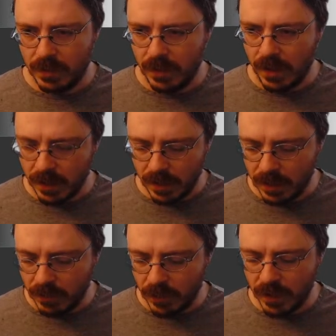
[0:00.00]
Not a
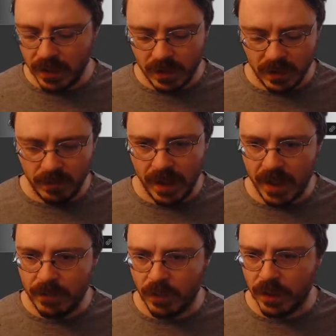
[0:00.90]
good morning, not a
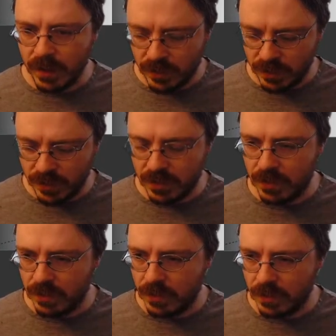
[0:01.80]
bad morning,
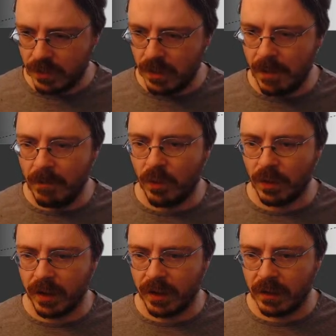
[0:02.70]
just a
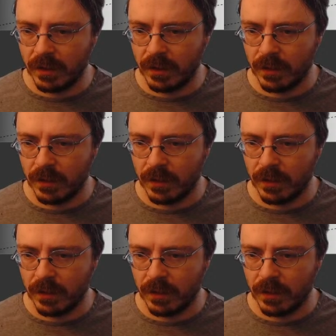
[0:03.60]
morning.